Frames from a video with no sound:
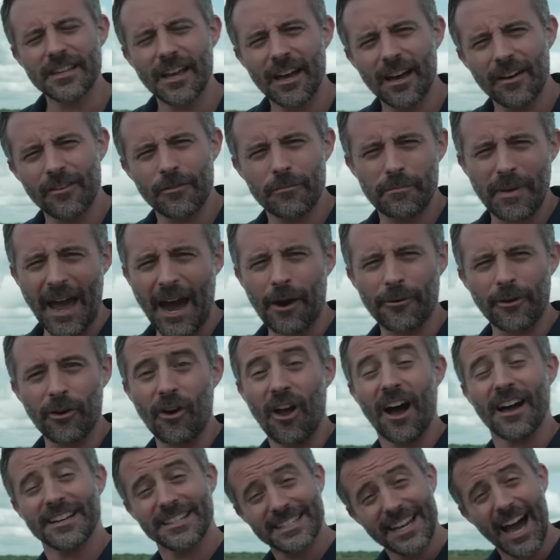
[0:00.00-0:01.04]
of
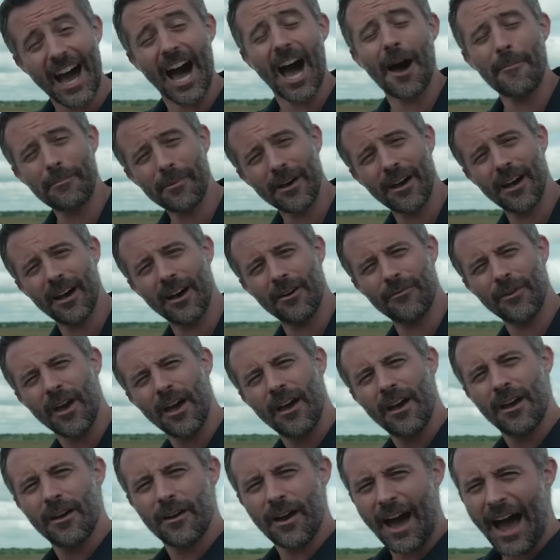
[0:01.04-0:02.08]
powder on top of
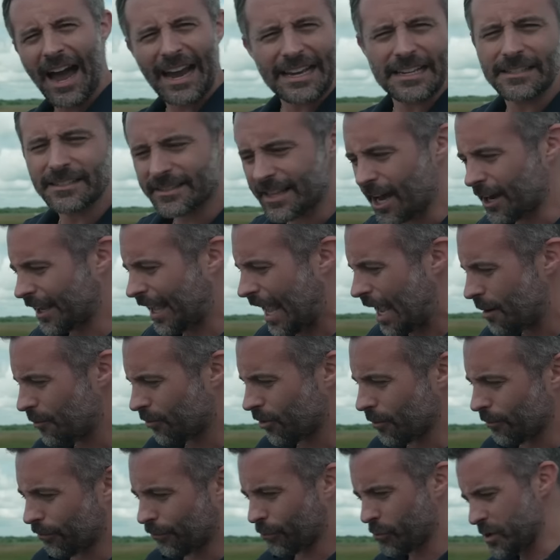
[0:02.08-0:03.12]
ice that came
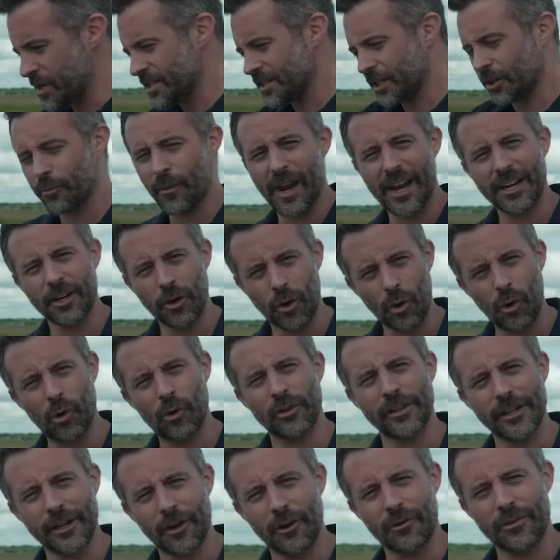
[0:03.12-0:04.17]
from freezing rain
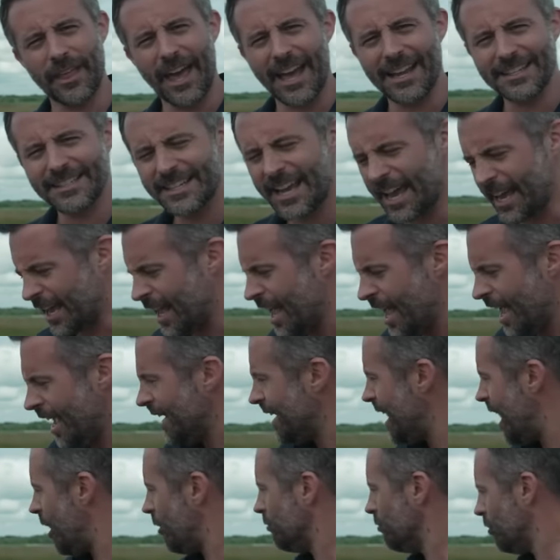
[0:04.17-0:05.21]
earlier that day.
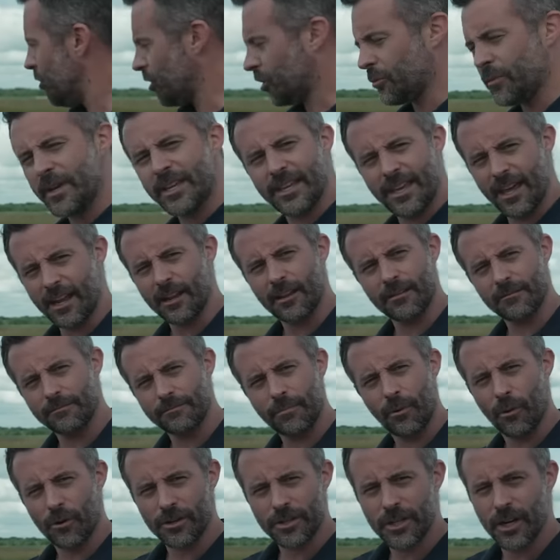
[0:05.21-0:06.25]
Now, look, we get it.
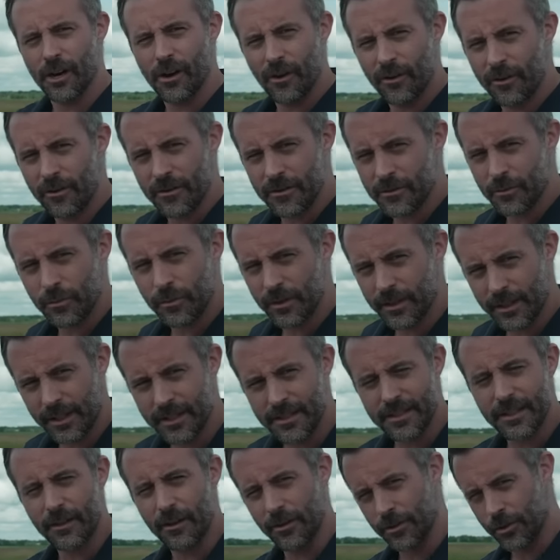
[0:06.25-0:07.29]
Porsche owners would
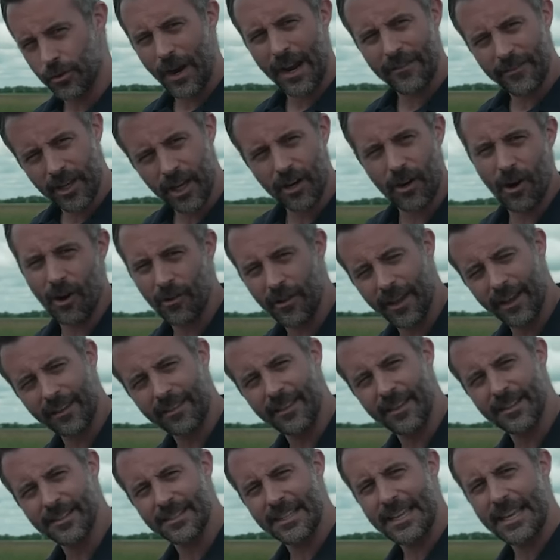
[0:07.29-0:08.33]
consider driving a car like
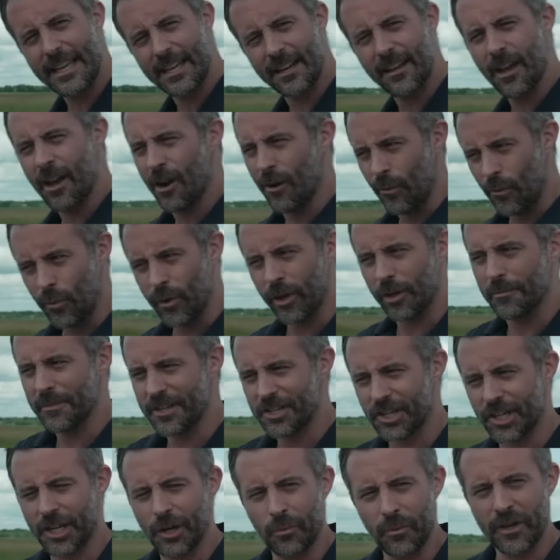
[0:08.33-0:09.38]
this in real
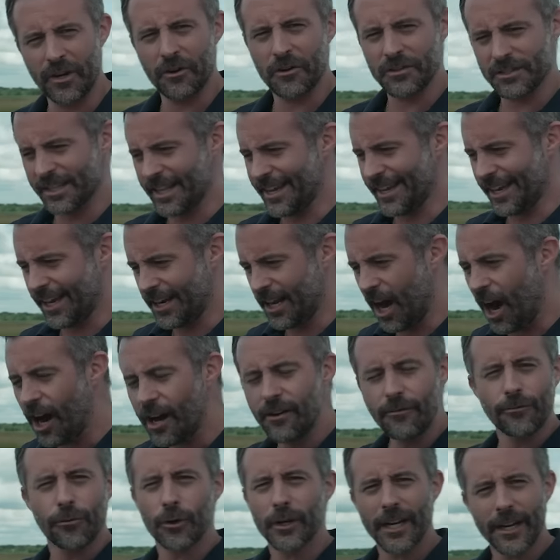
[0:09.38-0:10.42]
Michigan winters like an
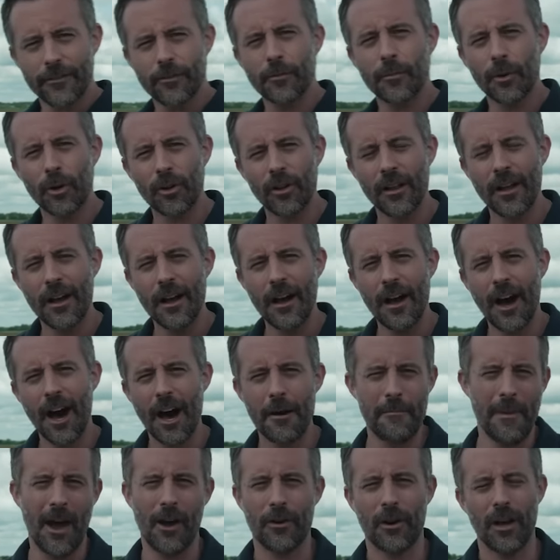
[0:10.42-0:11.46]
unforgivable
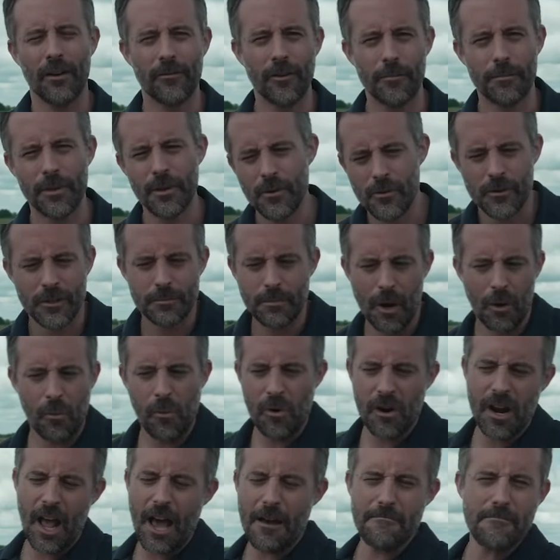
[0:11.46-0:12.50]
amount of abuse, but
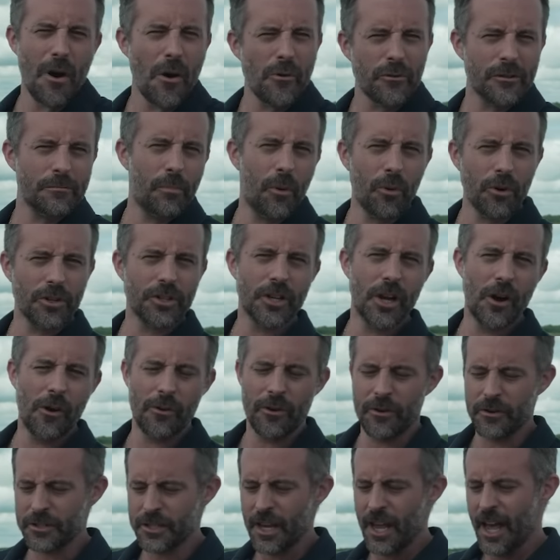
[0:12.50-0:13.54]
we're not most Porsche
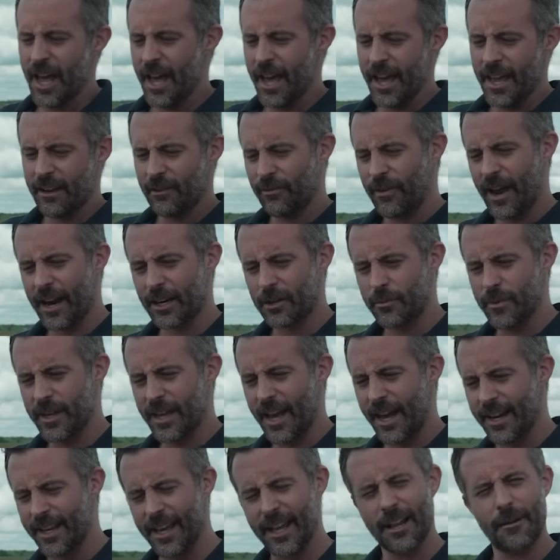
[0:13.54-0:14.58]
owners. In fact, we
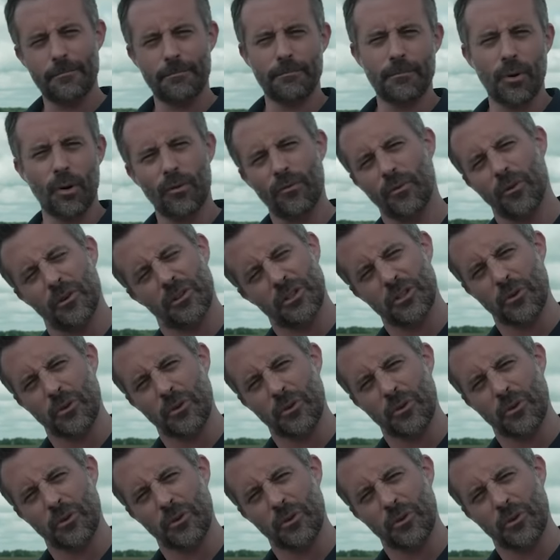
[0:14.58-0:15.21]
kind of get a perverse